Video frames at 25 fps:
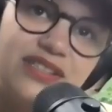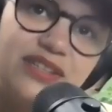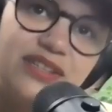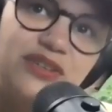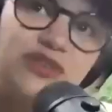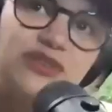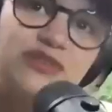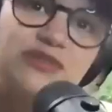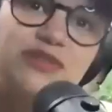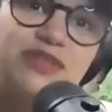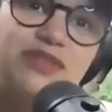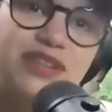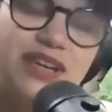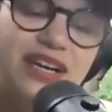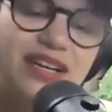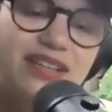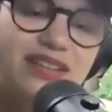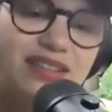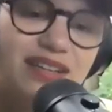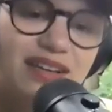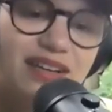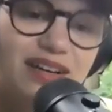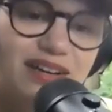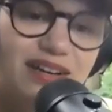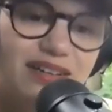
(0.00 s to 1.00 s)
do you think
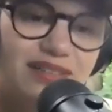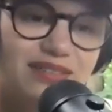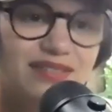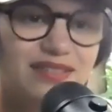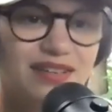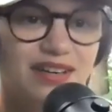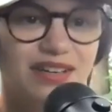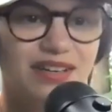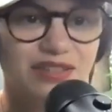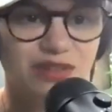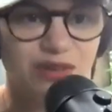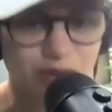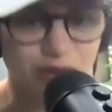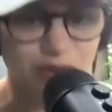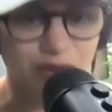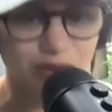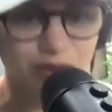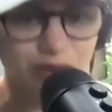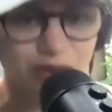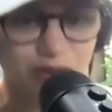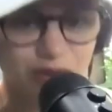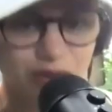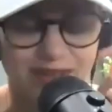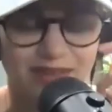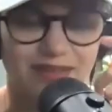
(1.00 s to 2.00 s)
that in your
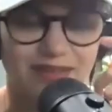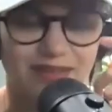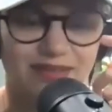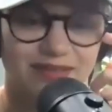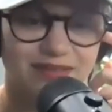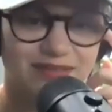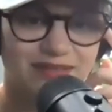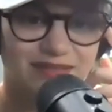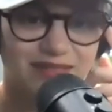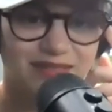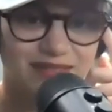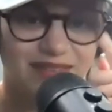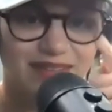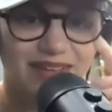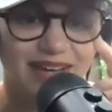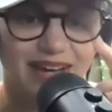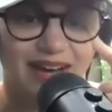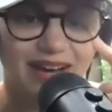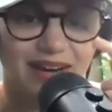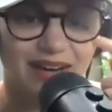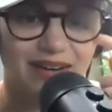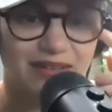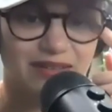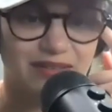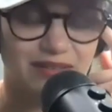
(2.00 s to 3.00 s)
opinion
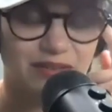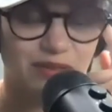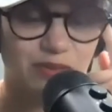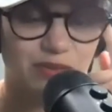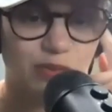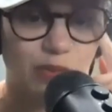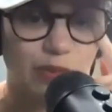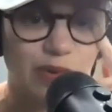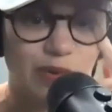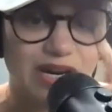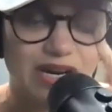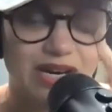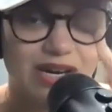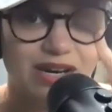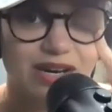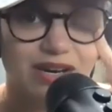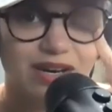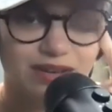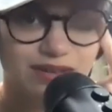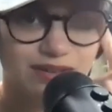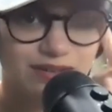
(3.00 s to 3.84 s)
that we